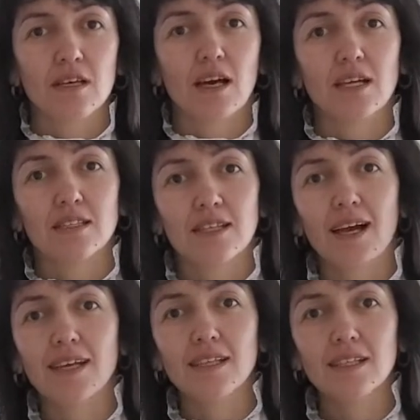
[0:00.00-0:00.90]
under the
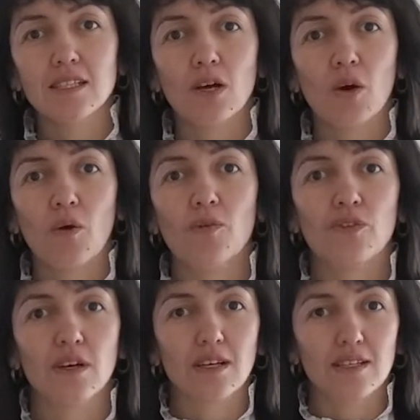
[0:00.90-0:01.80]
guidance of
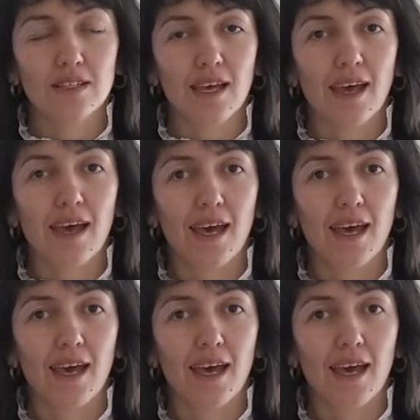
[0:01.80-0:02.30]
the